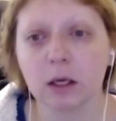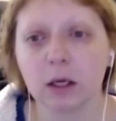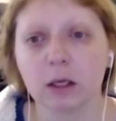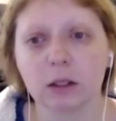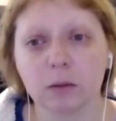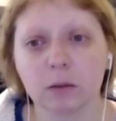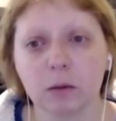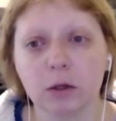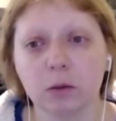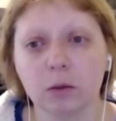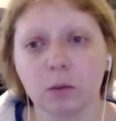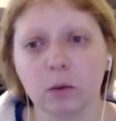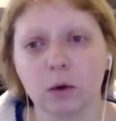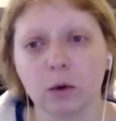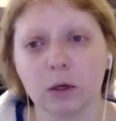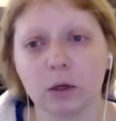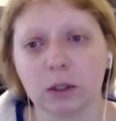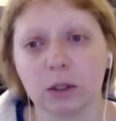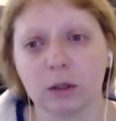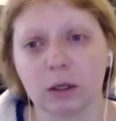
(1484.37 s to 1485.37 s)
It's much
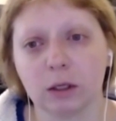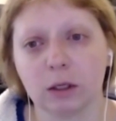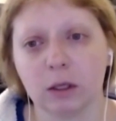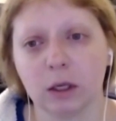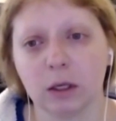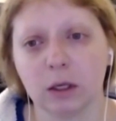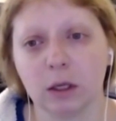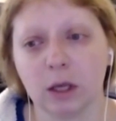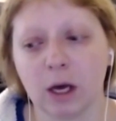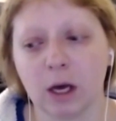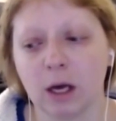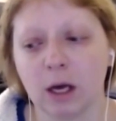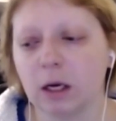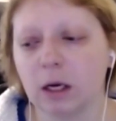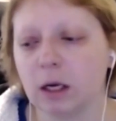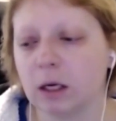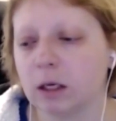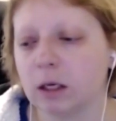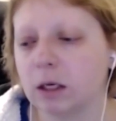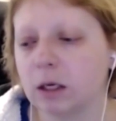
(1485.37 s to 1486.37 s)
more to it than that.
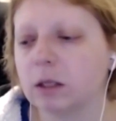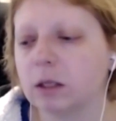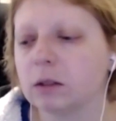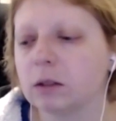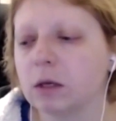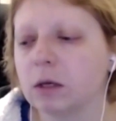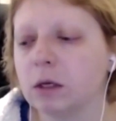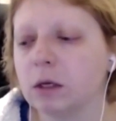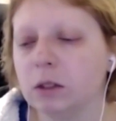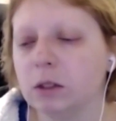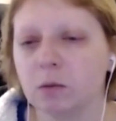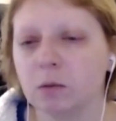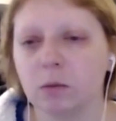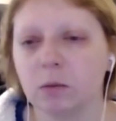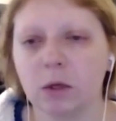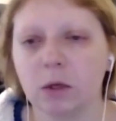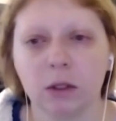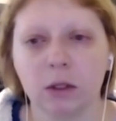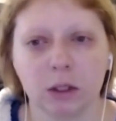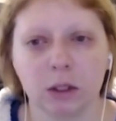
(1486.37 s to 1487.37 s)
And it's not just
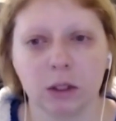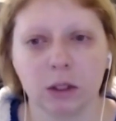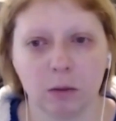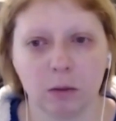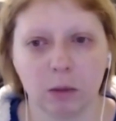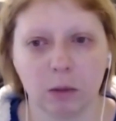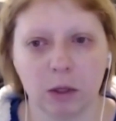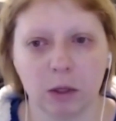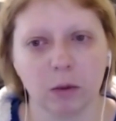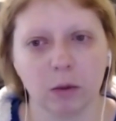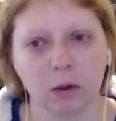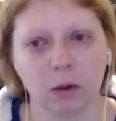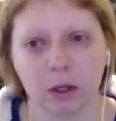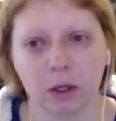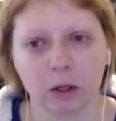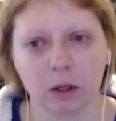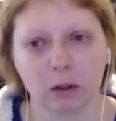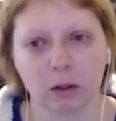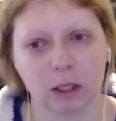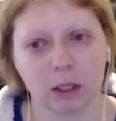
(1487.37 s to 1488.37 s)
military people
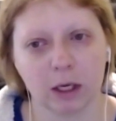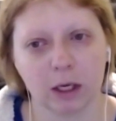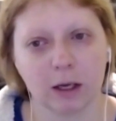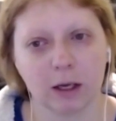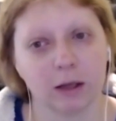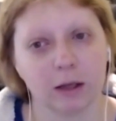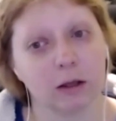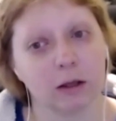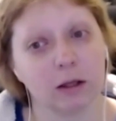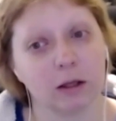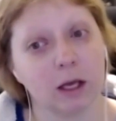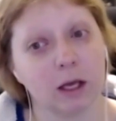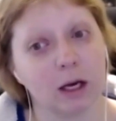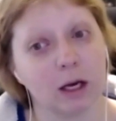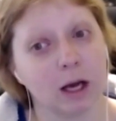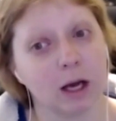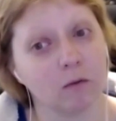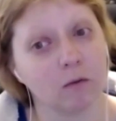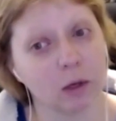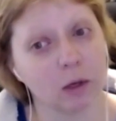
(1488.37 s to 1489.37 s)
that are taking, that
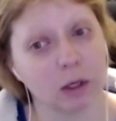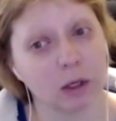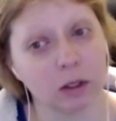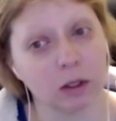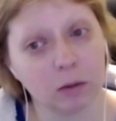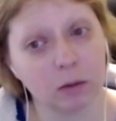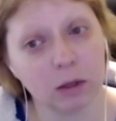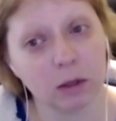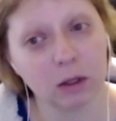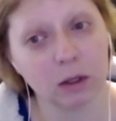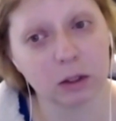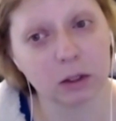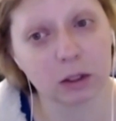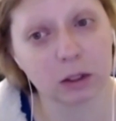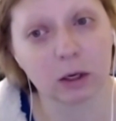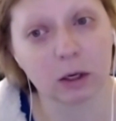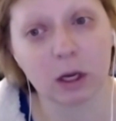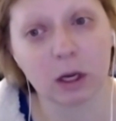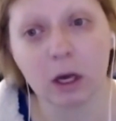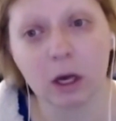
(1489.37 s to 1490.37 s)
have been in the
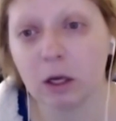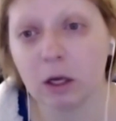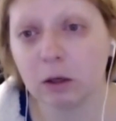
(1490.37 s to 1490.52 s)
military.